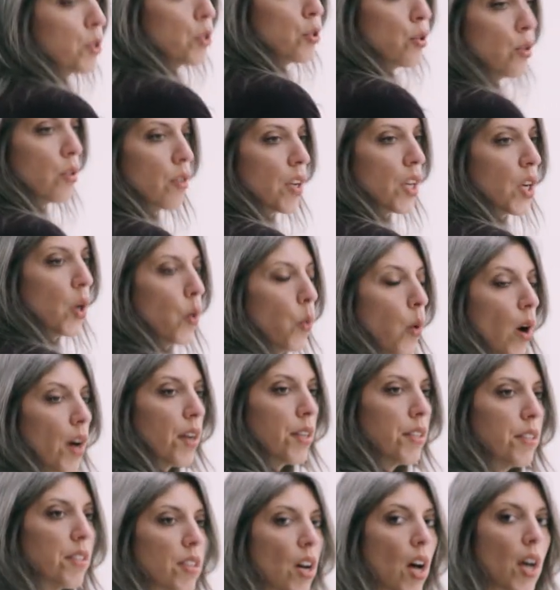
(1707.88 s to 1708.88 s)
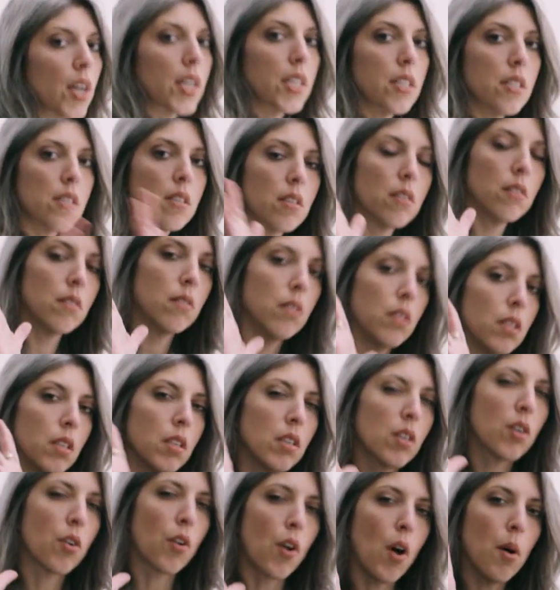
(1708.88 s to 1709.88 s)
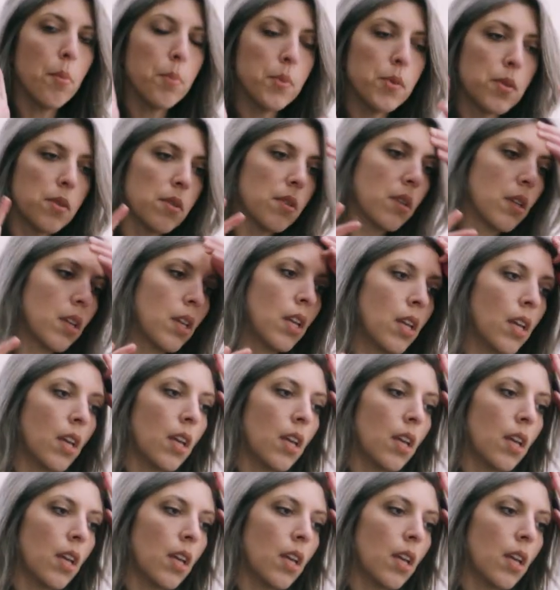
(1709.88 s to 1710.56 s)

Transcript: be shooting quite tight crops,